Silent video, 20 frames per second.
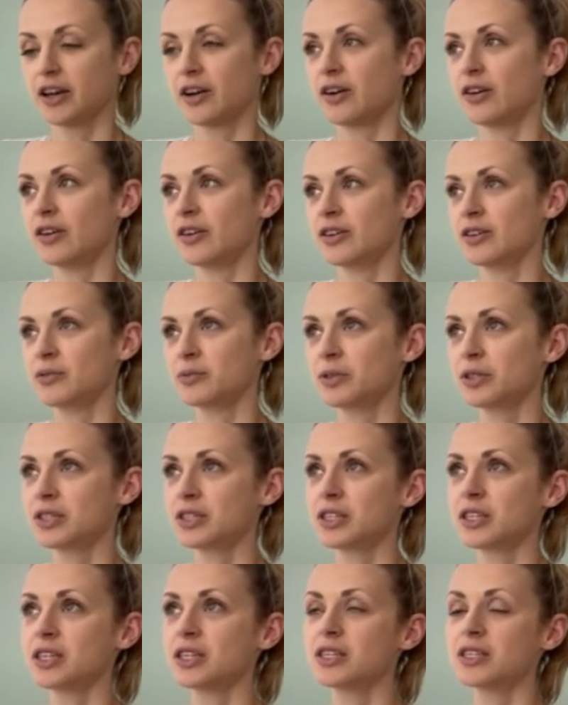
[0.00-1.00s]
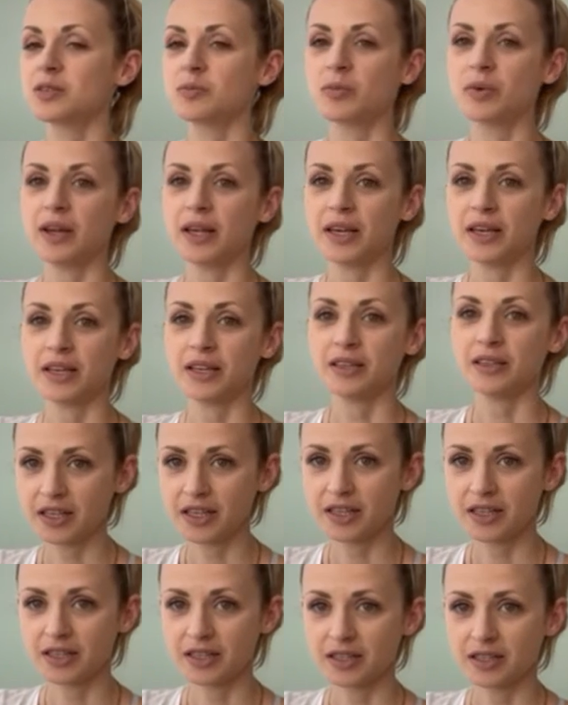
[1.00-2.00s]
or you wouldn't eat plain
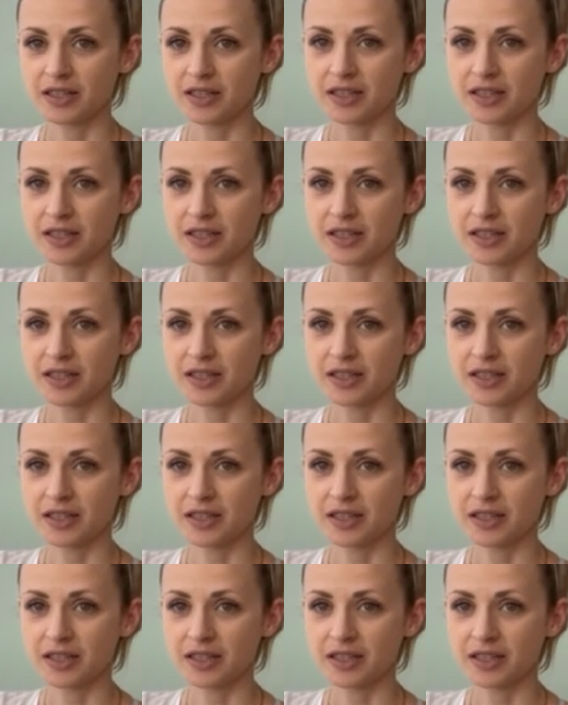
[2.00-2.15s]
yeast.